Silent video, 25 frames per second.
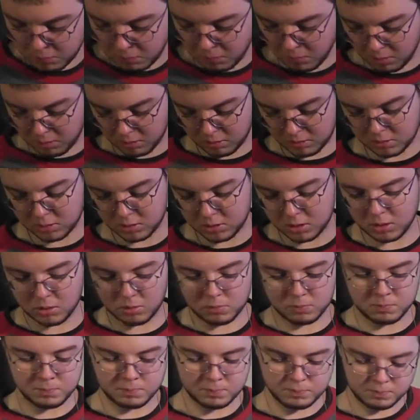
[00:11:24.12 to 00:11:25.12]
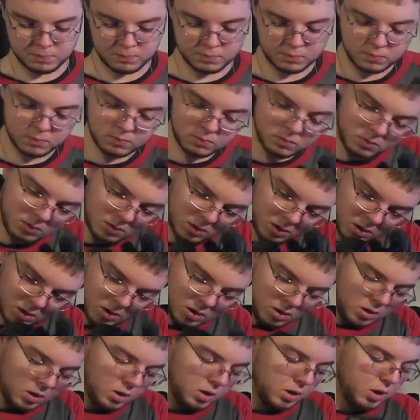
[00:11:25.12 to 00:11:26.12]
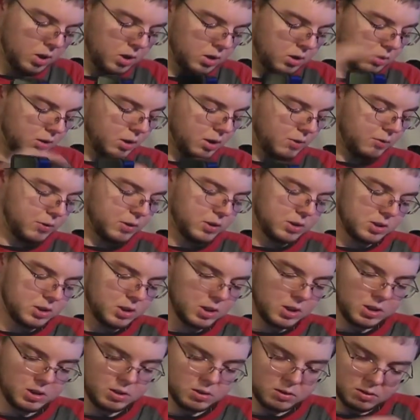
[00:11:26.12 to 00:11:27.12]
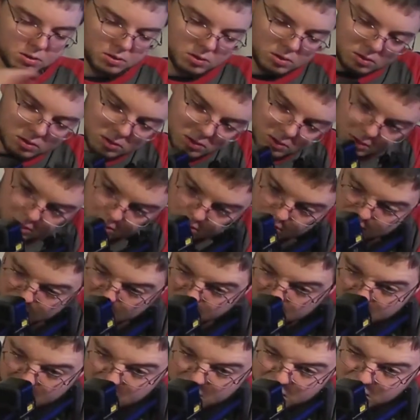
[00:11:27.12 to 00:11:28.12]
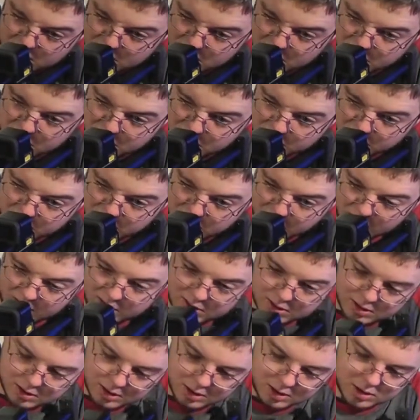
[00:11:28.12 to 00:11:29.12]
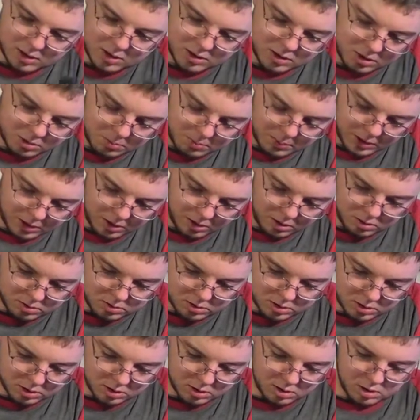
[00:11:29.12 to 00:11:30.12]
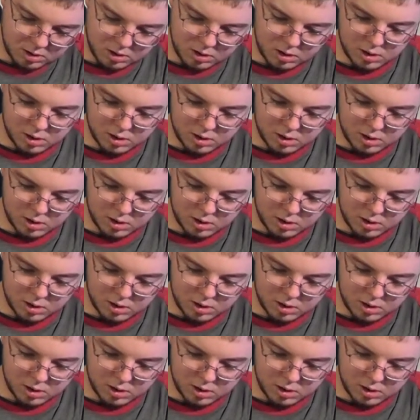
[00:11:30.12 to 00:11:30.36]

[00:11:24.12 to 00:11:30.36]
work. So, holographic sight. Well, yeah, it's a little bit closer